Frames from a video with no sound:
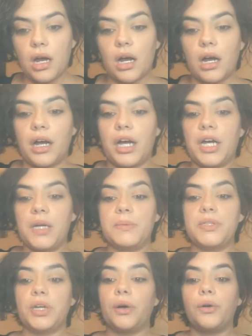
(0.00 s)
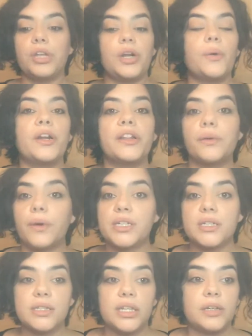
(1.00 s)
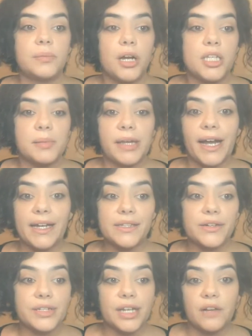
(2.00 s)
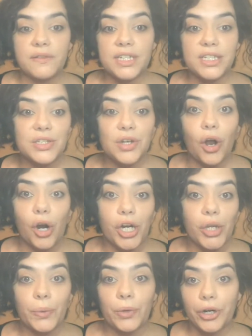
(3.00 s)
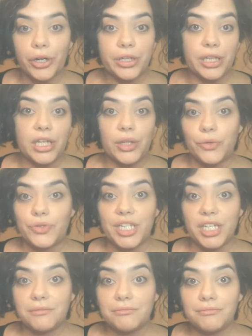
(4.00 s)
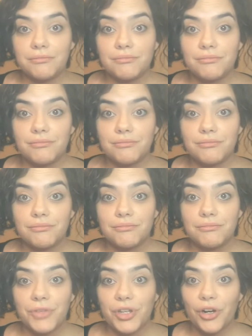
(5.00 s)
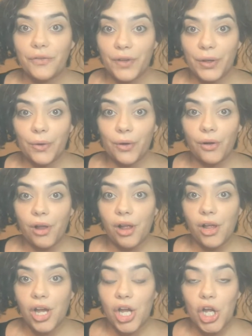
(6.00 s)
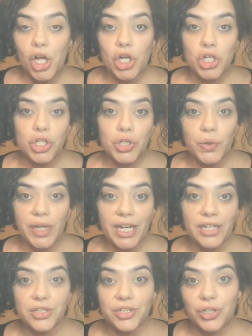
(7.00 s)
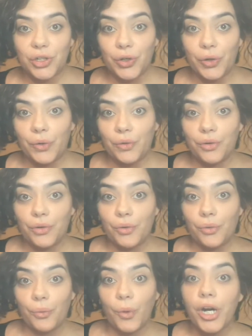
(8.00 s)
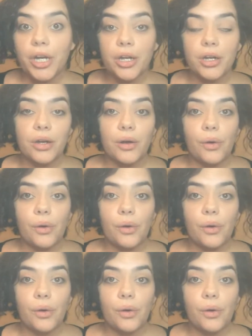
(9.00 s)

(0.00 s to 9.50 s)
One of the questions you could possibly ask yourself is, are you currently using your vehicle to get to work?